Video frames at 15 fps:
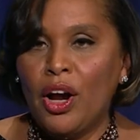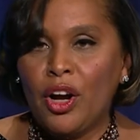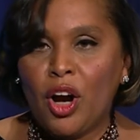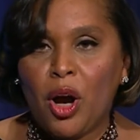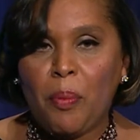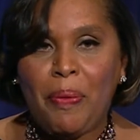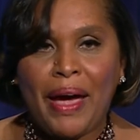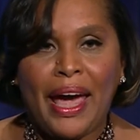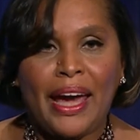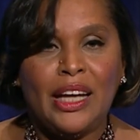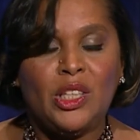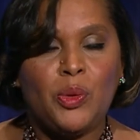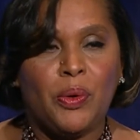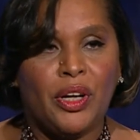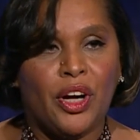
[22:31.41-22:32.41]
her
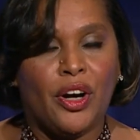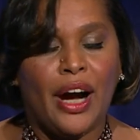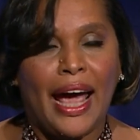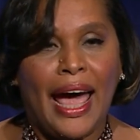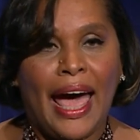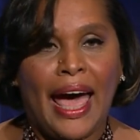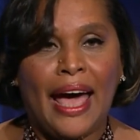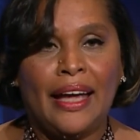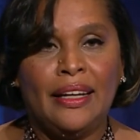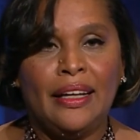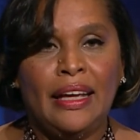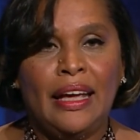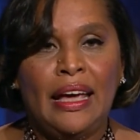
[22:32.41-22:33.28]
page with her ad,